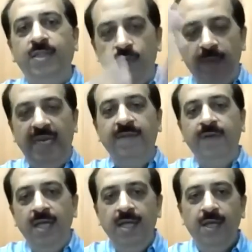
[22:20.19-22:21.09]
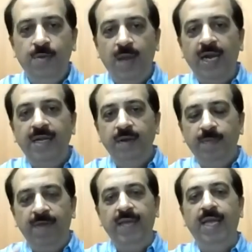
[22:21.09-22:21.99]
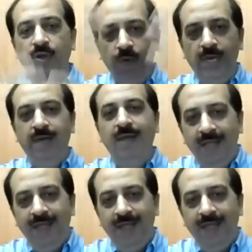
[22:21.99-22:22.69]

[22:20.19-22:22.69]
you believe humanity will prevail, you will